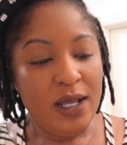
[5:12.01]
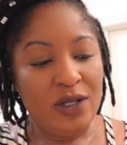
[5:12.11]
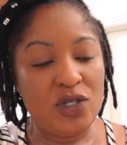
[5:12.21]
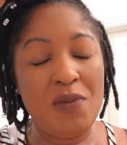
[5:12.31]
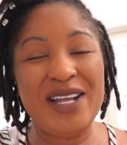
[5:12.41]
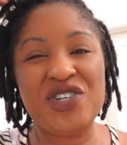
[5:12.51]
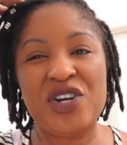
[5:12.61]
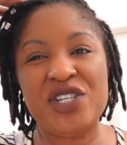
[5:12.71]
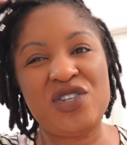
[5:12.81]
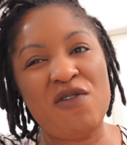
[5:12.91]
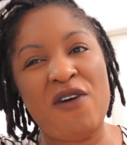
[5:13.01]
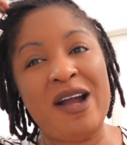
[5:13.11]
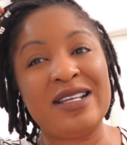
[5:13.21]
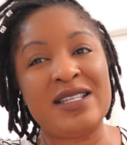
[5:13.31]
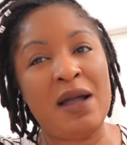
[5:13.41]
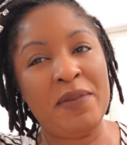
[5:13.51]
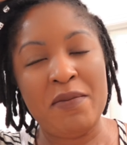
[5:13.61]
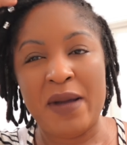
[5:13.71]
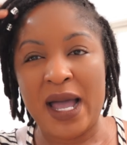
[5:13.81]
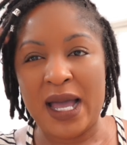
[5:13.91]
So my journey so far has not been
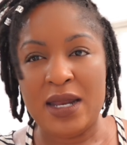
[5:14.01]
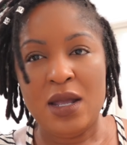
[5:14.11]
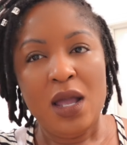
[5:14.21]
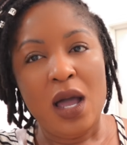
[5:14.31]
bad.